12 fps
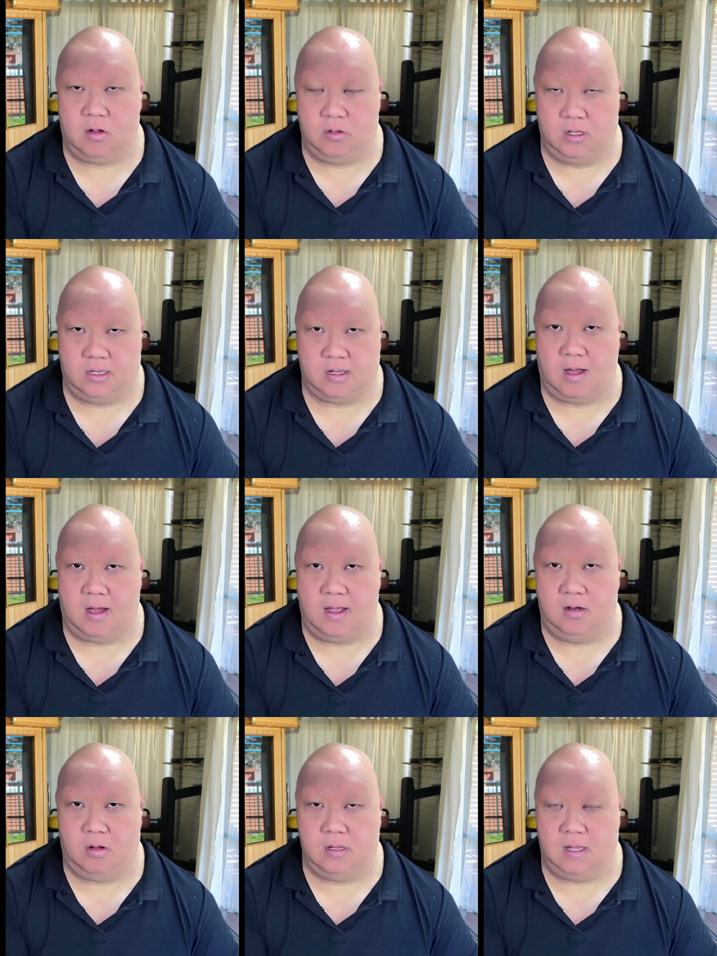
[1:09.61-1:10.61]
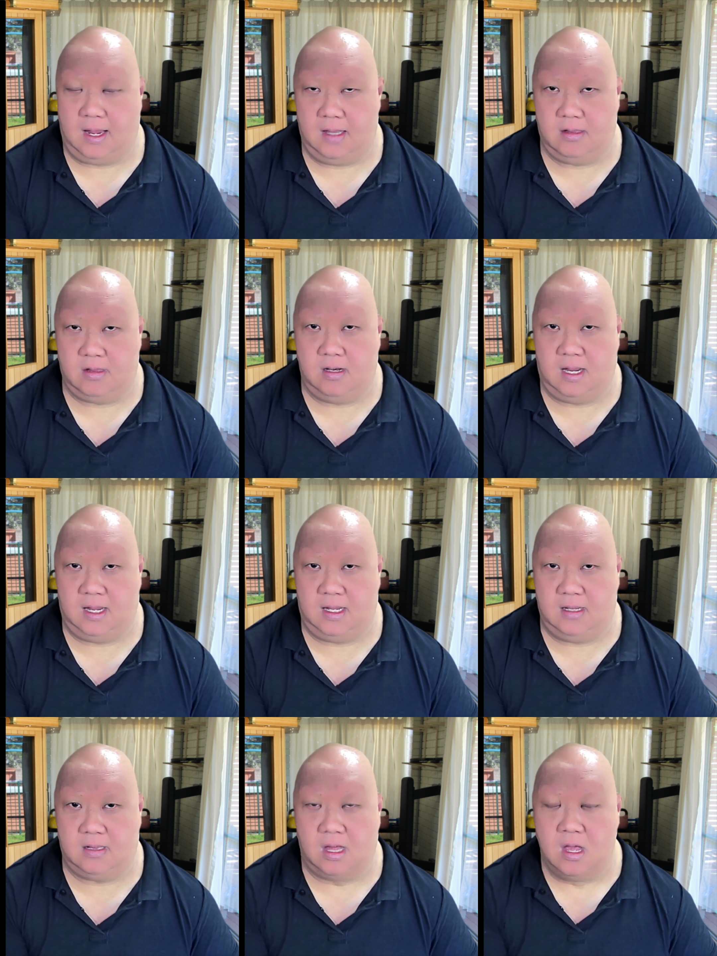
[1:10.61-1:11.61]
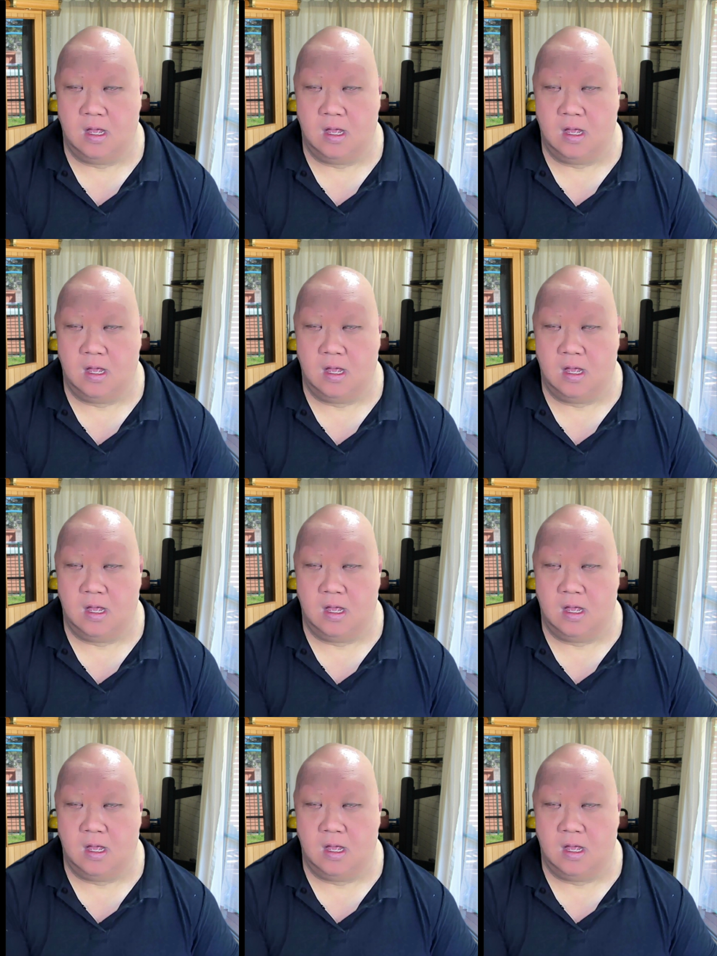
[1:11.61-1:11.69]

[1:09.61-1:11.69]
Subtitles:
on your side, on your hands and knees,